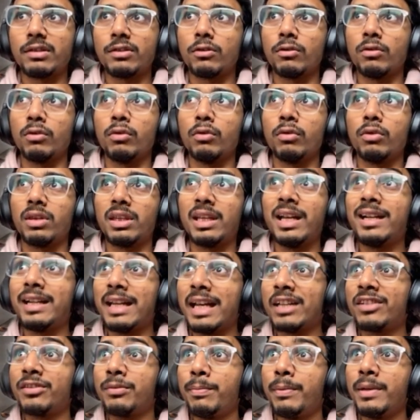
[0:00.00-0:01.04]
So that
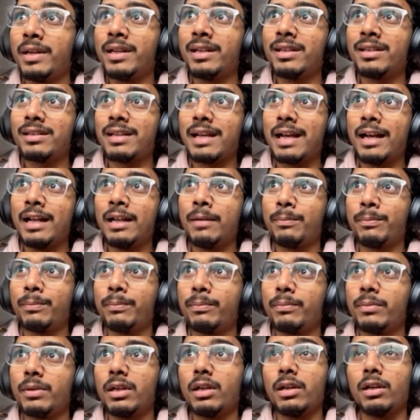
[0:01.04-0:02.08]
experience helped
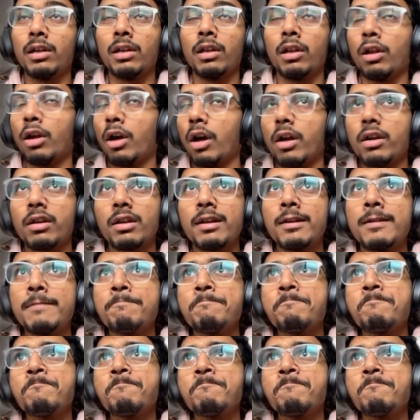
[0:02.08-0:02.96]
a lot.